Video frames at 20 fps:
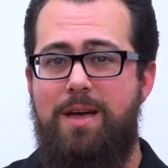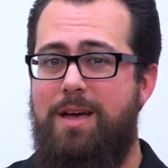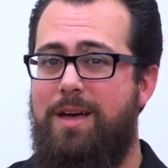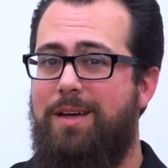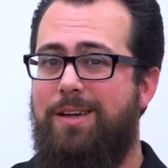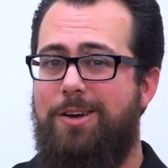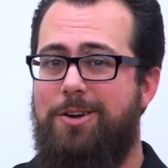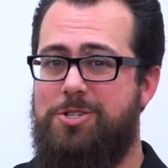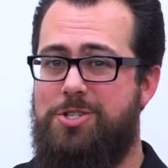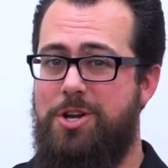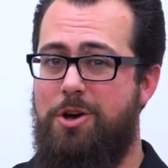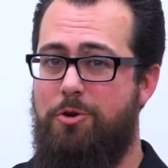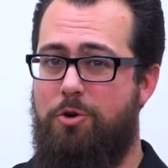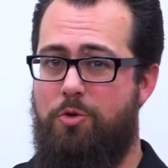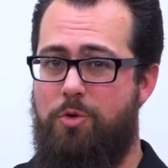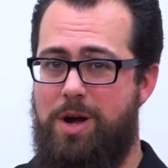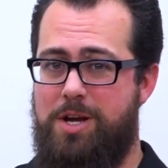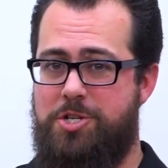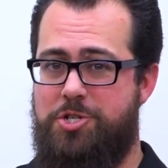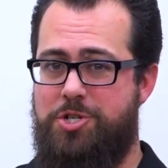There's no
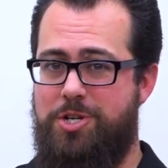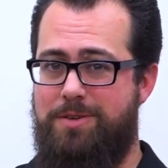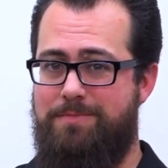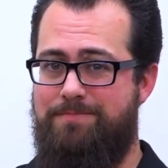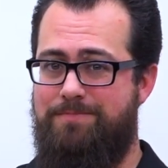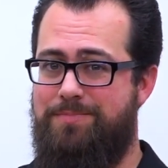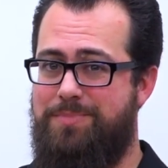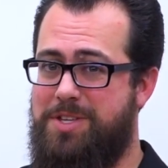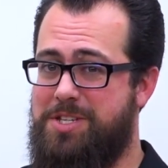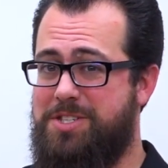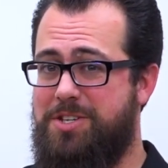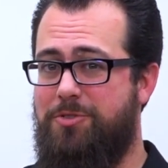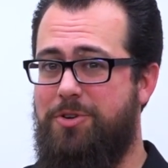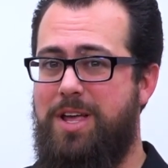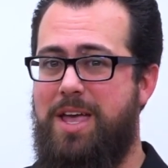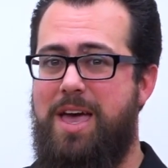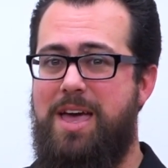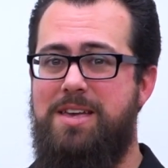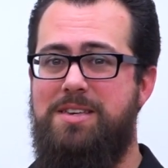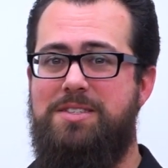question, the
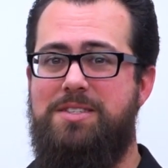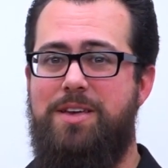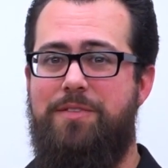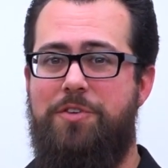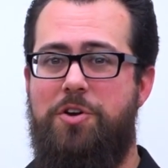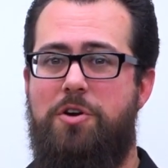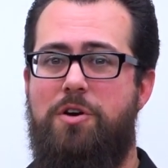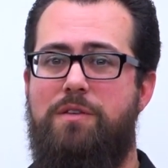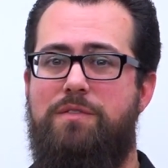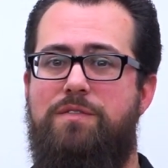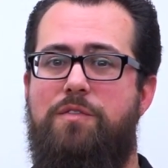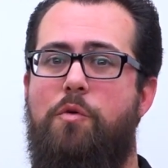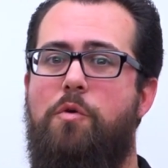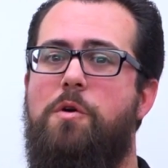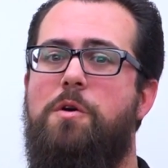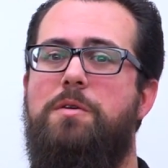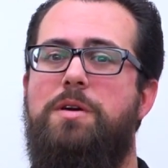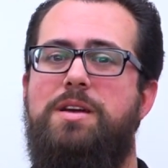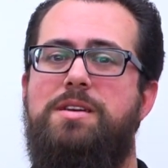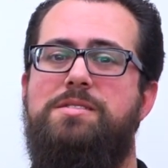Sony a7R
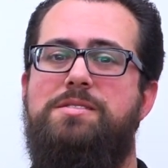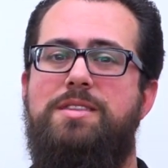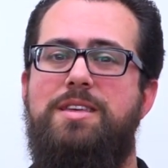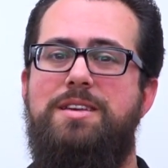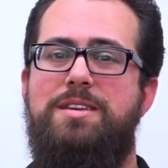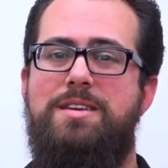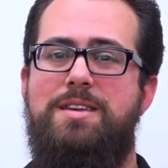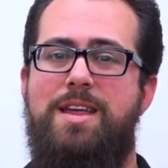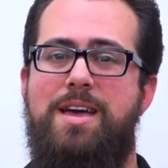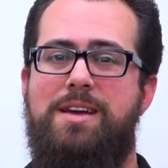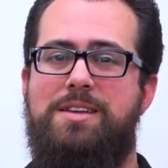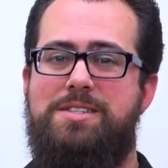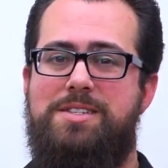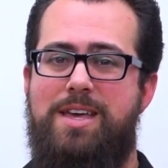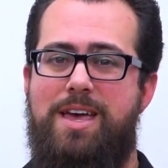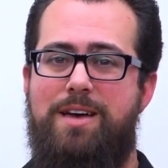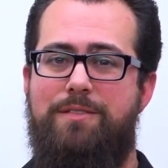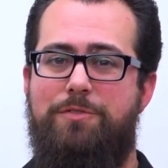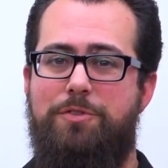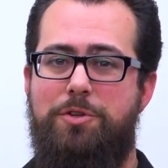IV is the next
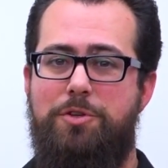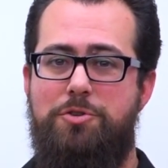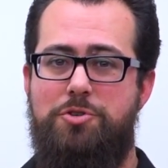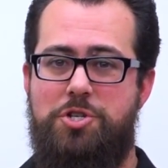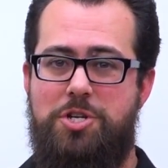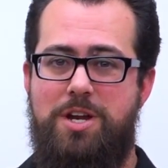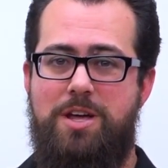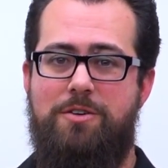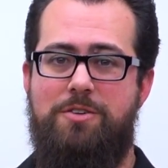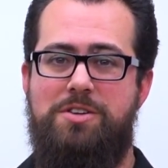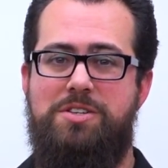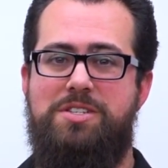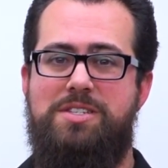evolutionary